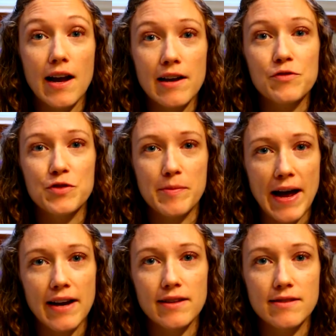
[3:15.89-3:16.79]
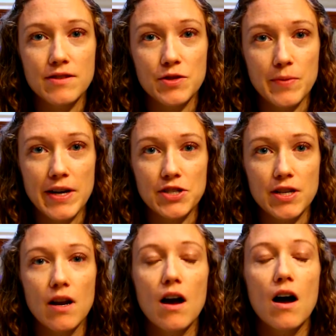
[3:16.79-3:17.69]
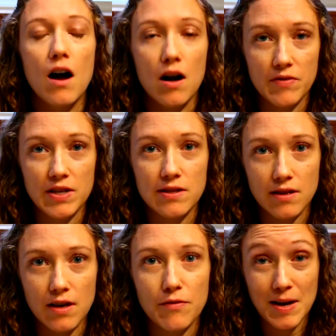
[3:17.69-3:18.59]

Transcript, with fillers: kind of traumatic situation, obviously.